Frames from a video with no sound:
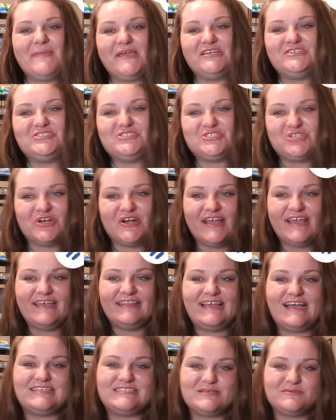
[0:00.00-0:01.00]
Be sure to
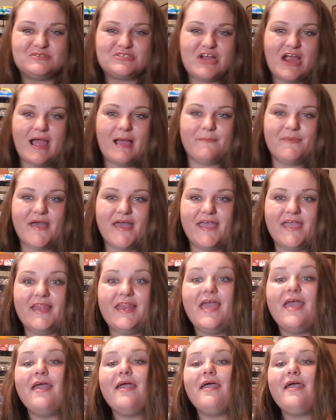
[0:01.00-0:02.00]
hit that subscribe button
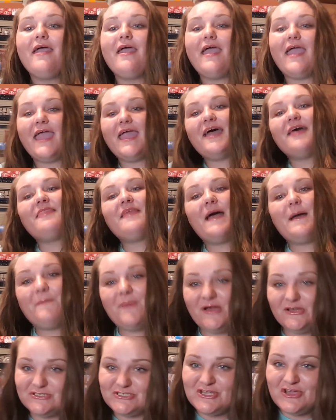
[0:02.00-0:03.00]
and that
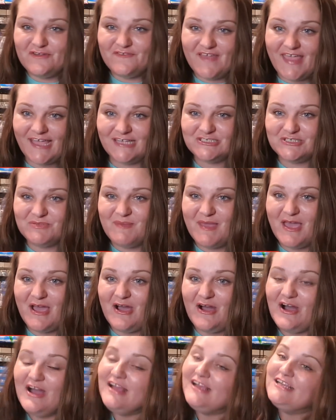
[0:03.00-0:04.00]
post notification
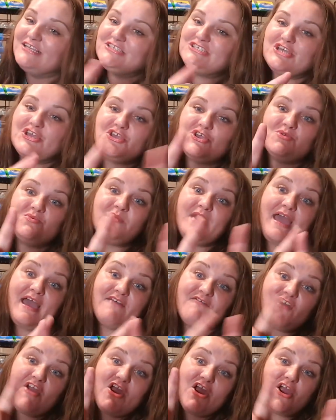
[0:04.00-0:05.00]
bell so you
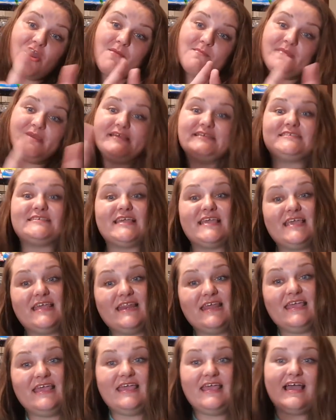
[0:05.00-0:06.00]
never miss
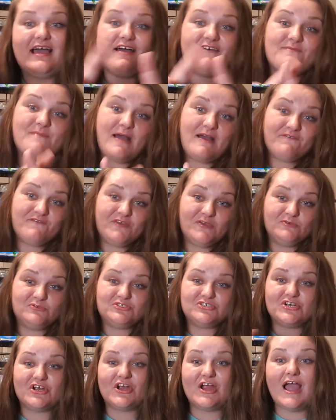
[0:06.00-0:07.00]
any of my
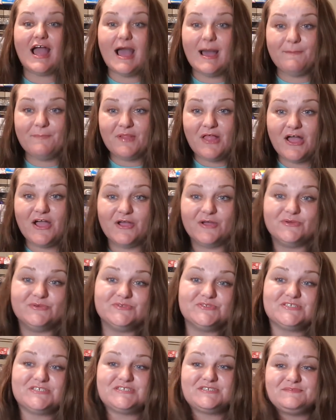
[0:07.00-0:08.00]
future
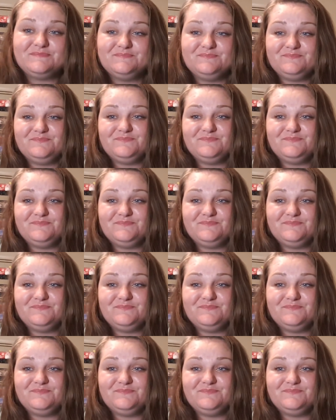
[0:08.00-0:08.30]
uploads.